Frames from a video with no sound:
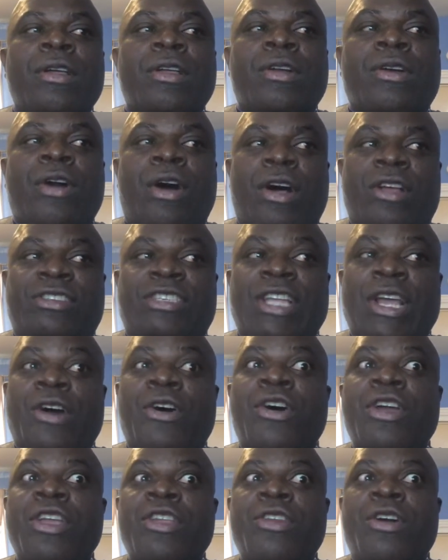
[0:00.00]
God said,
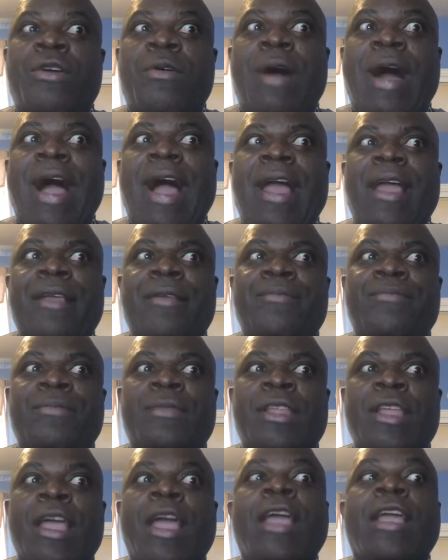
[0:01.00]
oh, you know why?
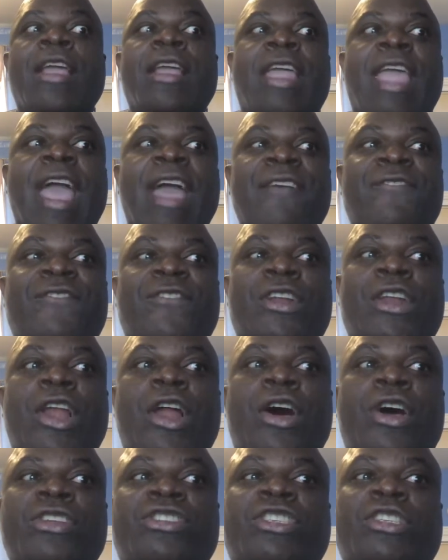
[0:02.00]
Give
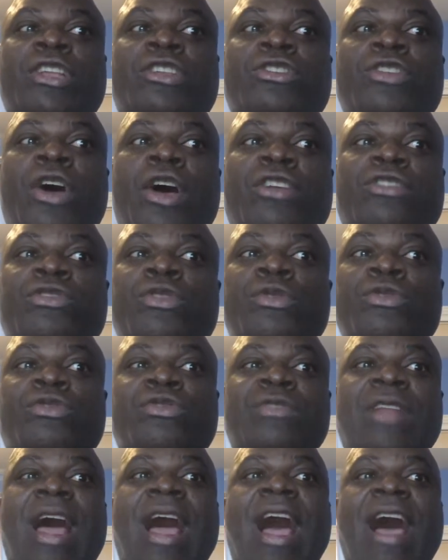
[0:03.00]
clothes to those who
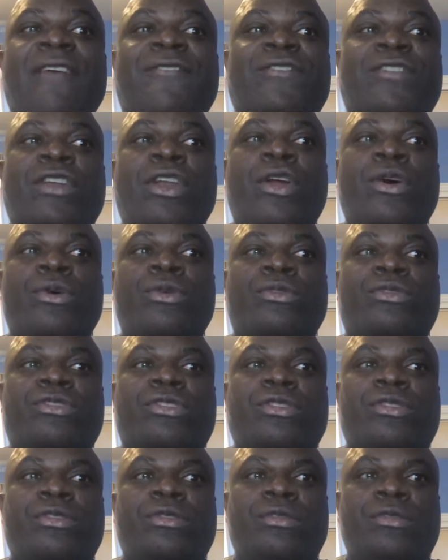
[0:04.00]
do not have clothes.